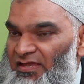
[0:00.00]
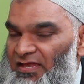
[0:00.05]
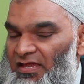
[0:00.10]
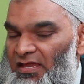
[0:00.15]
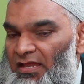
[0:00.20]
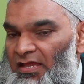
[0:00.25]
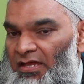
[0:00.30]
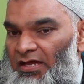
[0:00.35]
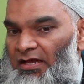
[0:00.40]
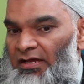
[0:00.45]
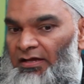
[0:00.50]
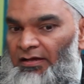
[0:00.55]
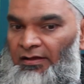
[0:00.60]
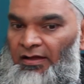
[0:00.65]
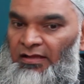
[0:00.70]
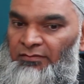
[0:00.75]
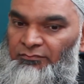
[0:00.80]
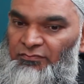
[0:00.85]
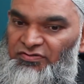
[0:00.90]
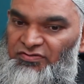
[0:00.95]

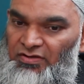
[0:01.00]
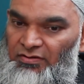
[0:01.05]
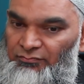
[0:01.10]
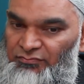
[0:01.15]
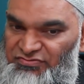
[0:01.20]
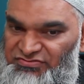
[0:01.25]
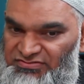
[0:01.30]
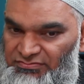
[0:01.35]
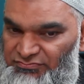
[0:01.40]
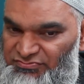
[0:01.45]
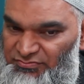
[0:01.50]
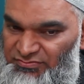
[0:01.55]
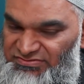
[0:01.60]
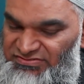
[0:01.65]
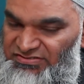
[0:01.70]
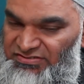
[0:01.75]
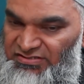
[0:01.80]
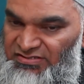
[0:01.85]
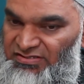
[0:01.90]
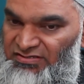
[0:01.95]
Mm-hmm. And Muslims would
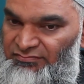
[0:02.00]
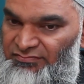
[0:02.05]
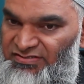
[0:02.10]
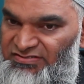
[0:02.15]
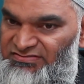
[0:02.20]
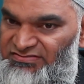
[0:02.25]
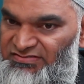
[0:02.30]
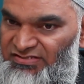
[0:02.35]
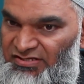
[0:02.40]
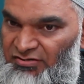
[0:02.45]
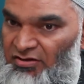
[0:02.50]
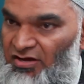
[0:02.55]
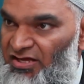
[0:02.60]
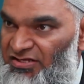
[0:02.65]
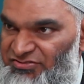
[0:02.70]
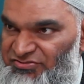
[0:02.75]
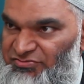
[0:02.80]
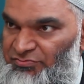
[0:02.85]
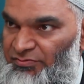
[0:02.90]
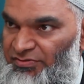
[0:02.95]
see him as the
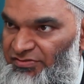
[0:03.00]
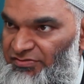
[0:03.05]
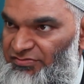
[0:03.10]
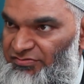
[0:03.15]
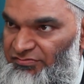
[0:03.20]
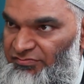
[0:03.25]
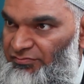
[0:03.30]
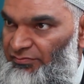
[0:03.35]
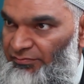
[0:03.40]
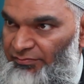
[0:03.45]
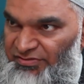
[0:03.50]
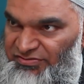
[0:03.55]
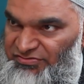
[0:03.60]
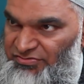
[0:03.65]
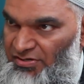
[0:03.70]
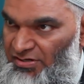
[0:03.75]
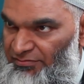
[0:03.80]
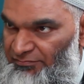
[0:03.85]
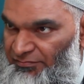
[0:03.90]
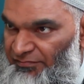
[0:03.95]
conduit through which
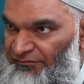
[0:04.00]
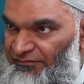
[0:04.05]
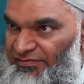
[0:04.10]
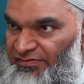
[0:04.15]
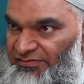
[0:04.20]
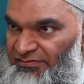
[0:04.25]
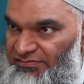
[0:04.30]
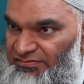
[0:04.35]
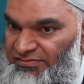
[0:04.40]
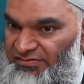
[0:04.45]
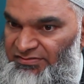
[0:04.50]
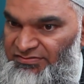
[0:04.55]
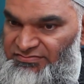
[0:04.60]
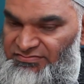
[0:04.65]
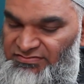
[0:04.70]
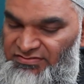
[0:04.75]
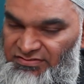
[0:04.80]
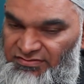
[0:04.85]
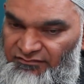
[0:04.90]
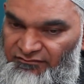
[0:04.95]
God revealed
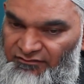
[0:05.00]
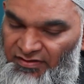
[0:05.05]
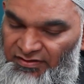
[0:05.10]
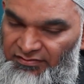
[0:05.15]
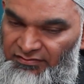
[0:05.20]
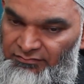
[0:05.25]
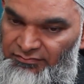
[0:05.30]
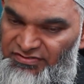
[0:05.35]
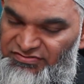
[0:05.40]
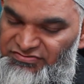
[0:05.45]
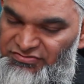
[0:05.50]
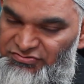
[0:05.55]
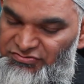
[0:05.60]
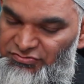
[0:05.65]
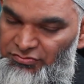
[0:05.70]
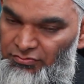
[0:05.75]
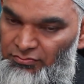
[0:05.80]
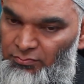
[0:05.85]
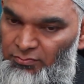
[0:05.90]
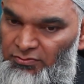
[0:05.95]
his final message
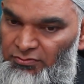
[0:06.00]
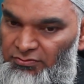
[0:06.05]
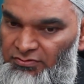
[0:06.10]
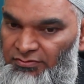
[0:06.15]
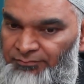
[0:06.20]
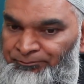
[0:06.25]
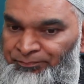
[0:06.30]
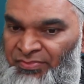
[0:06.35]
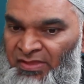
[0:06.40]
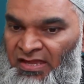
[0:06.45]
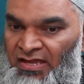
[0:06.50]
to the world.